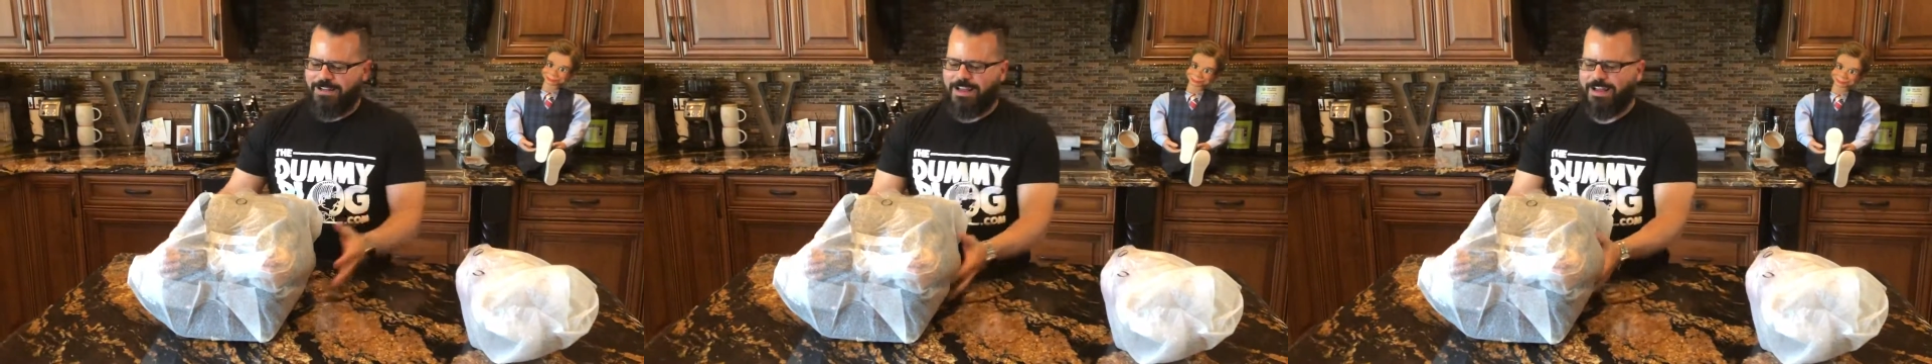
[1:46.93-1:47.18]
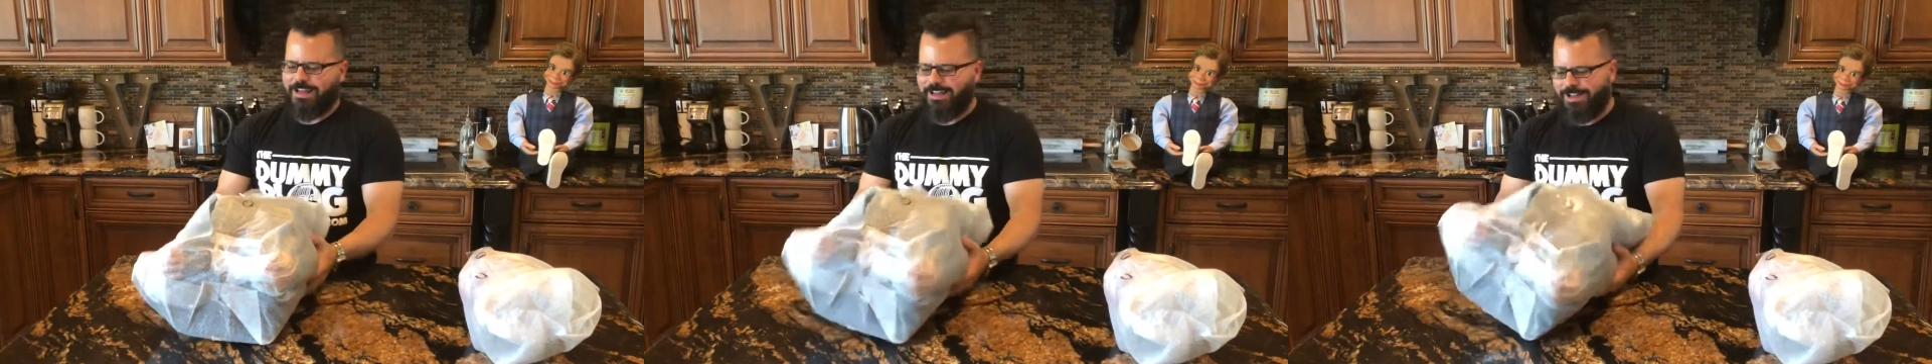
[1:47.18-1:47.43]

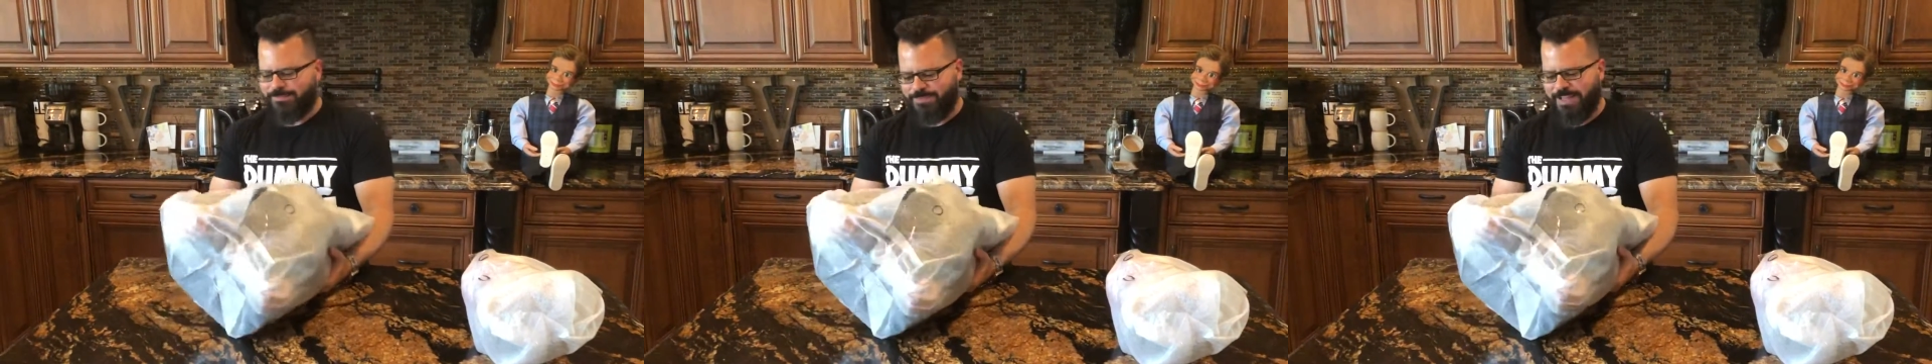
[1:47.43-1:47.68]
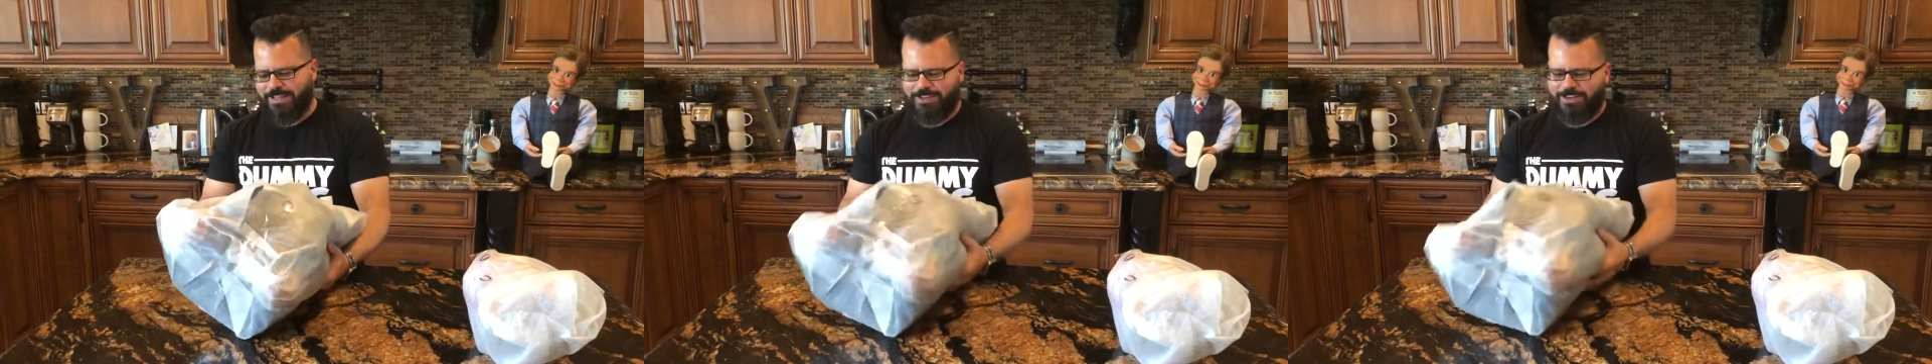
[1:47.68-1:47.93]

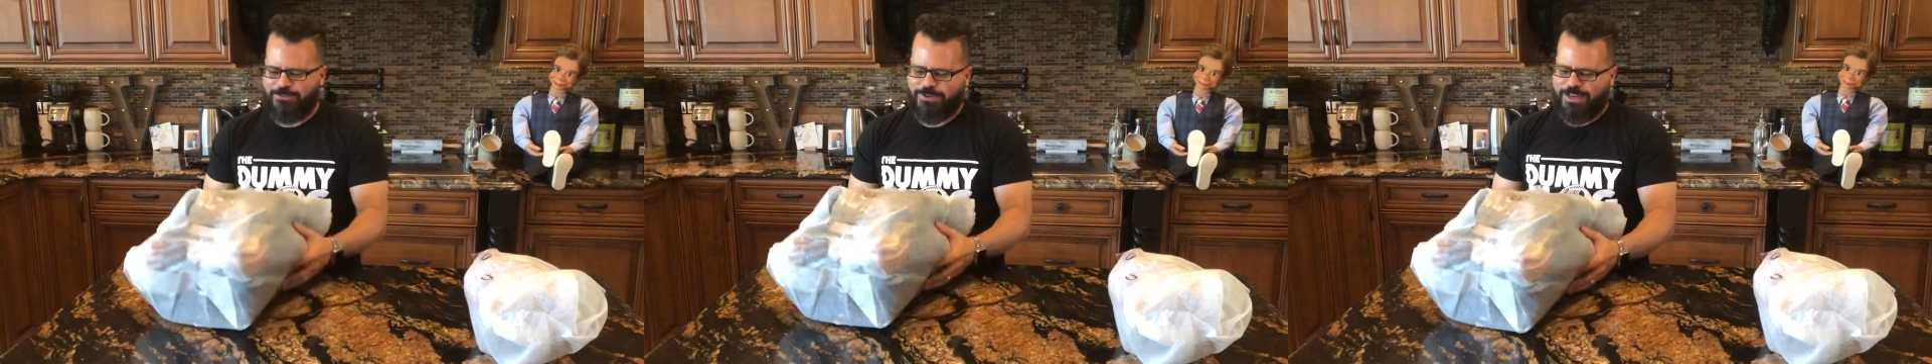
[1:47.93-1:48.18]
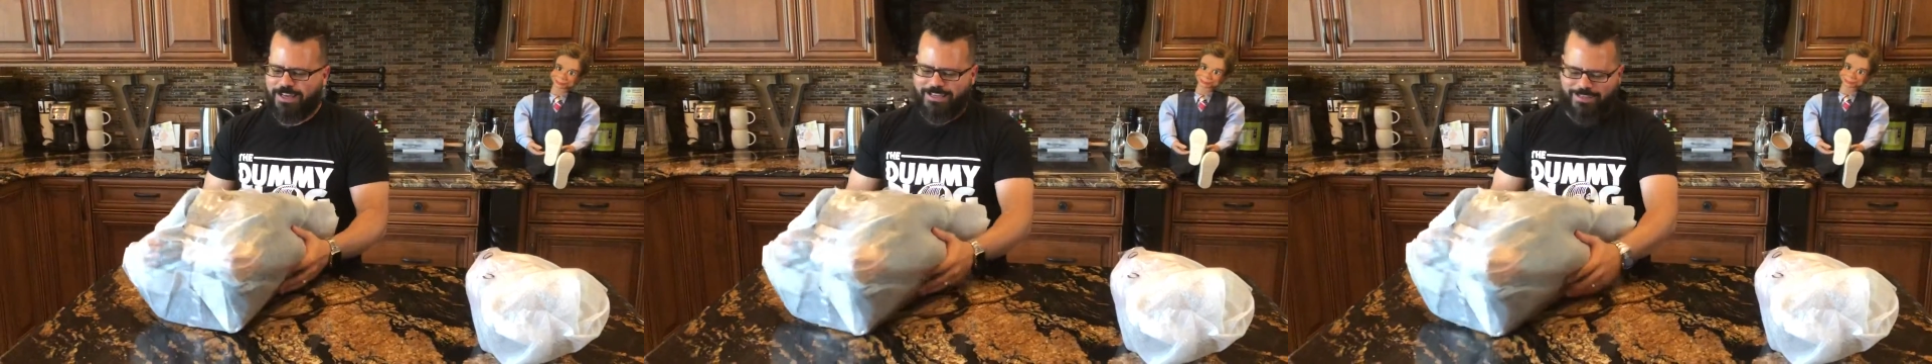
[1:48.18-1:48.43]
I love
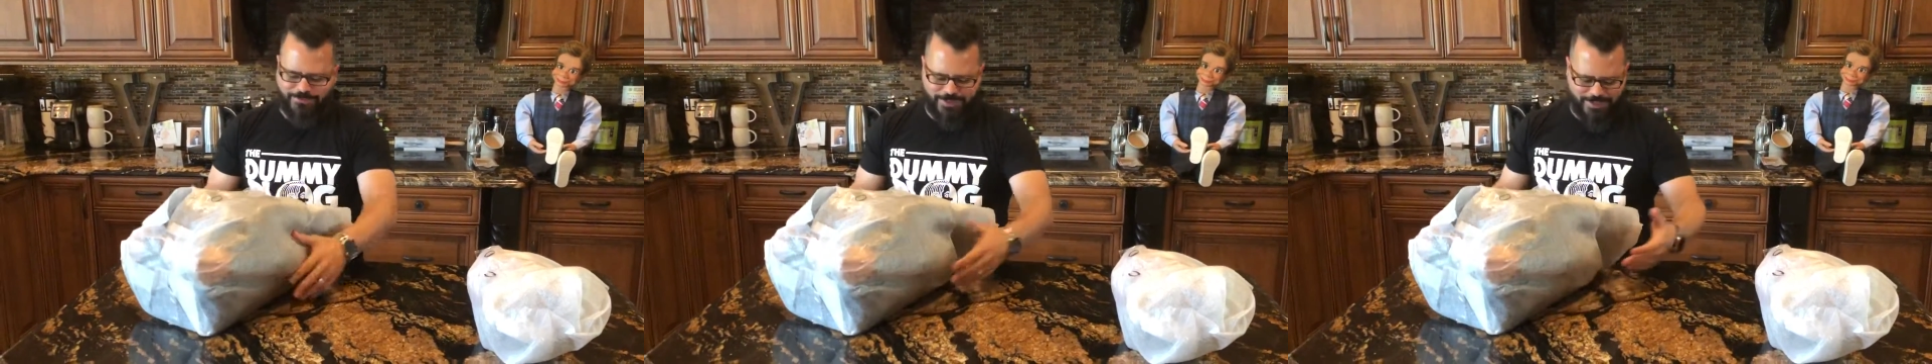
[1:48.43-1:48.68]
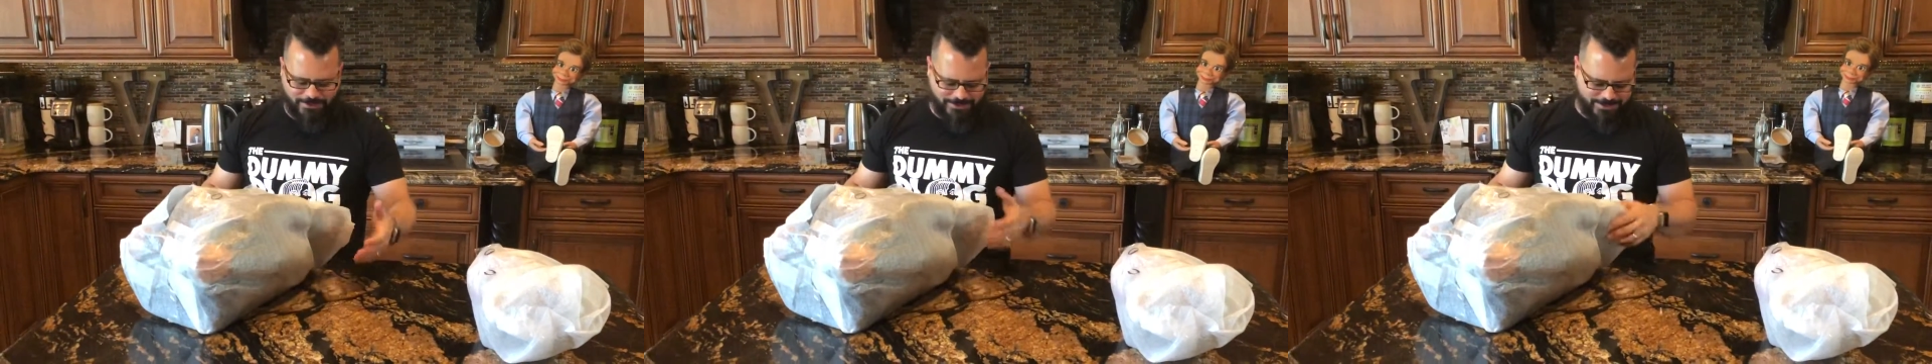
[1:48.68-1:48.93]
when I get
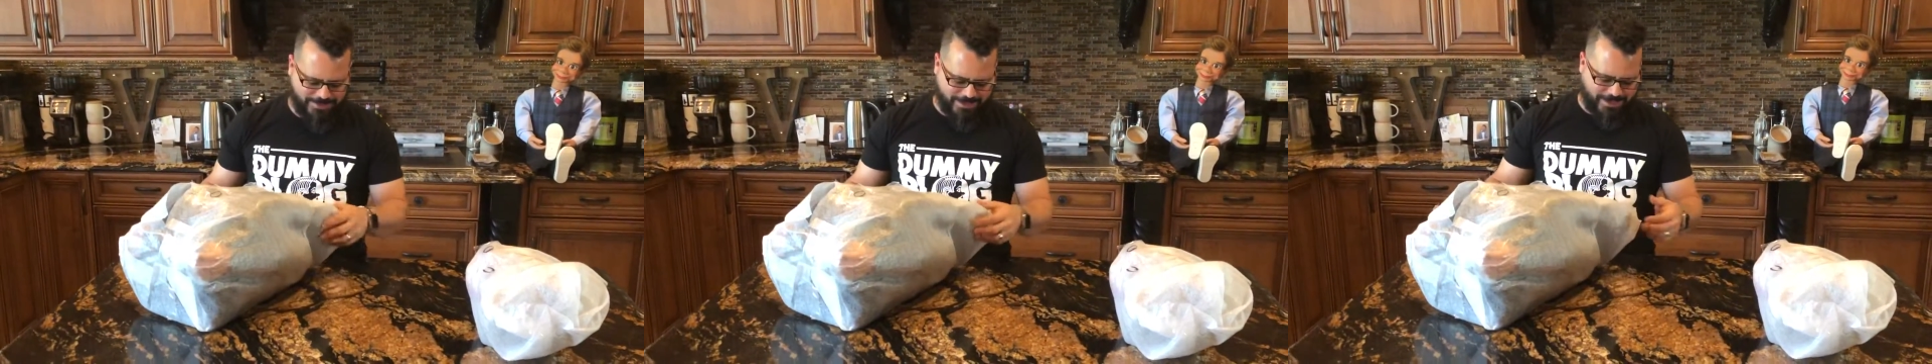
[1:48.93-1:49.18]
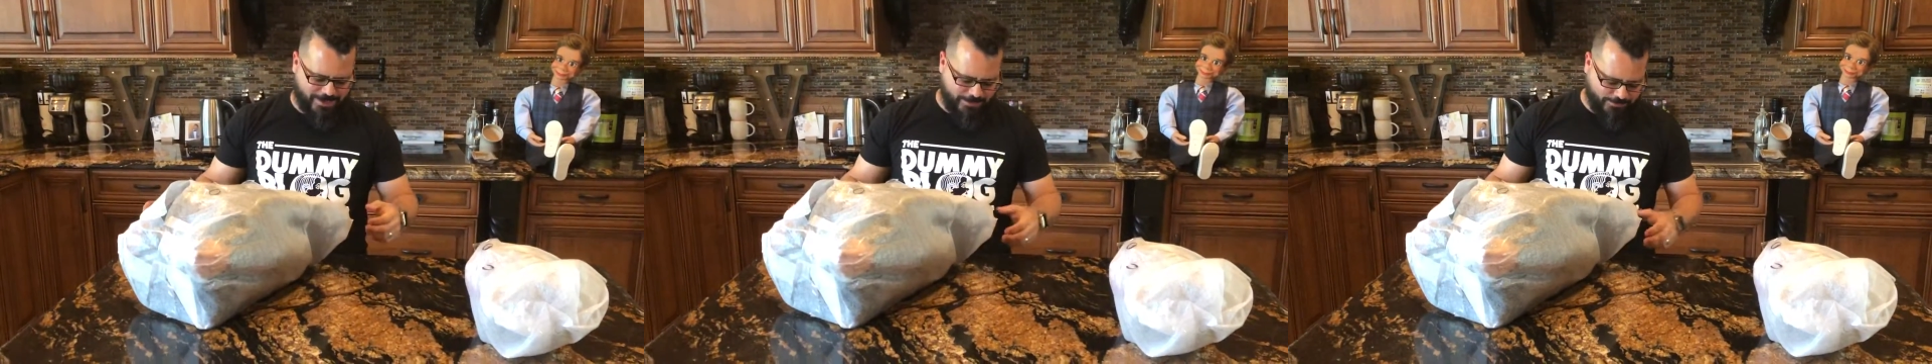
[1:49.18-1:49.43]
figures
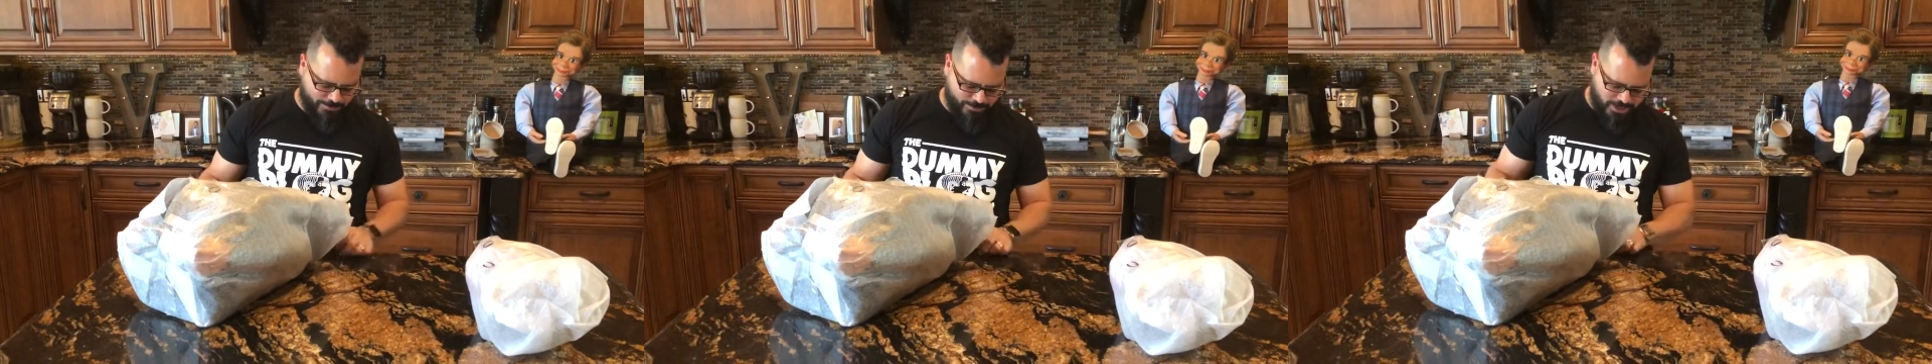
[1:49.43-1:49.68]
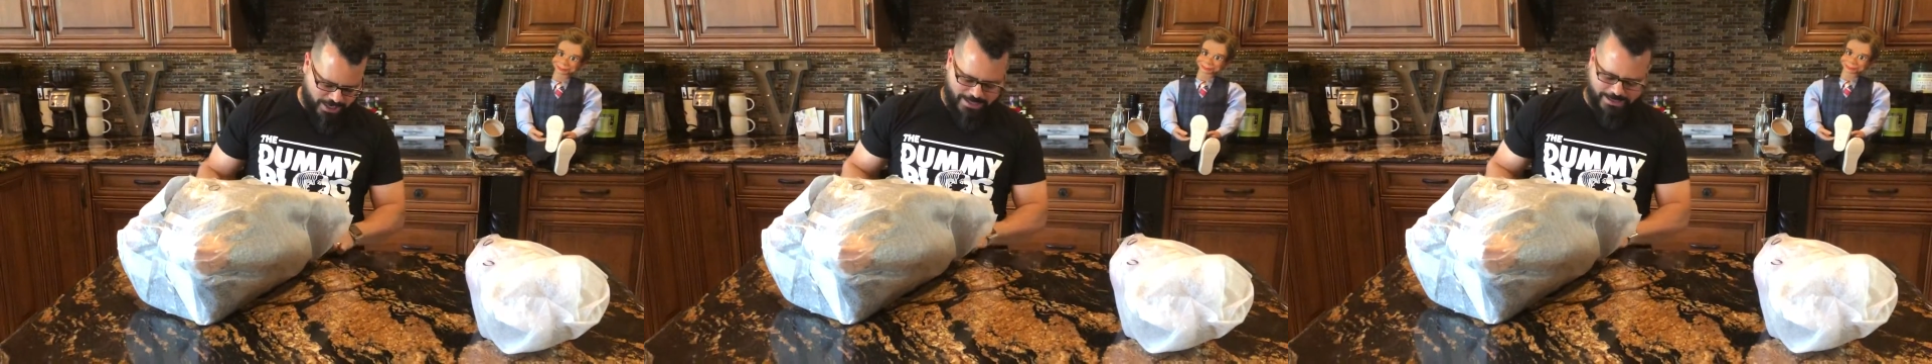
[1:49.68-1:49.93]
that come from
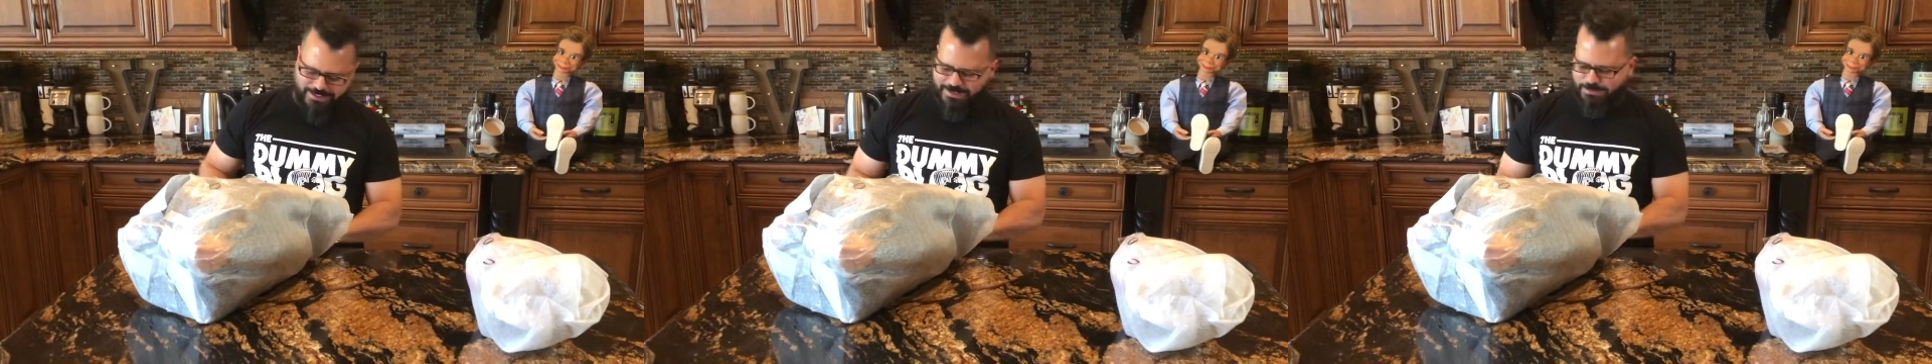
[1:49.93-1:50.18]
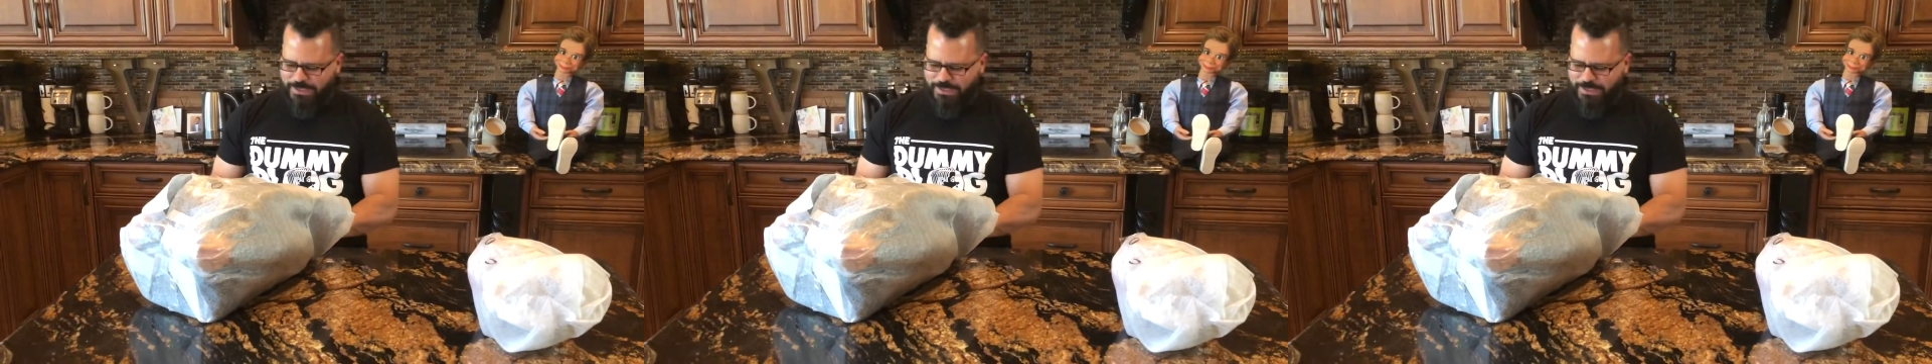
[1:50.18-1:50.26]
Chance,